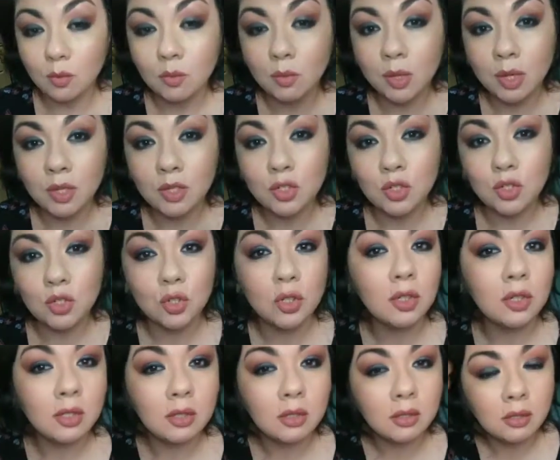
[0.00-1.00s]
But I
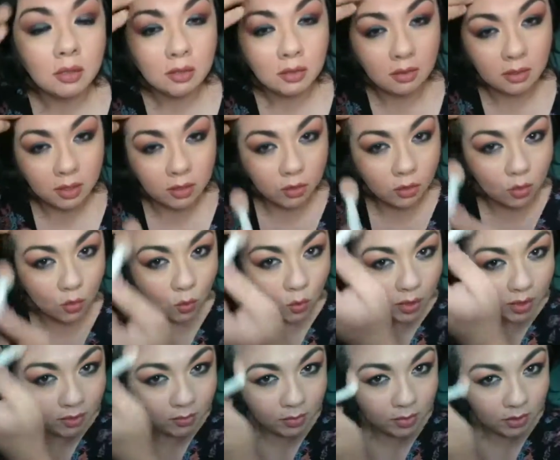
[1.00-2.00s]
should. I don't know
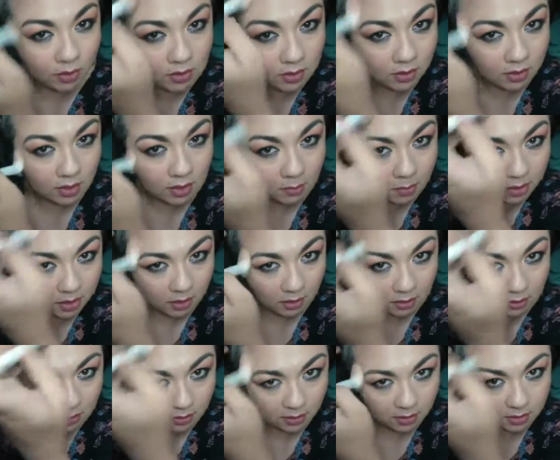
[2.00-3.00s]
why I've been sleeping
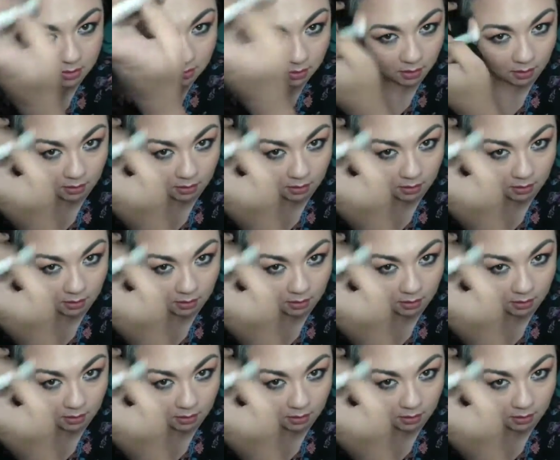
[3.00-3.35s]
on this.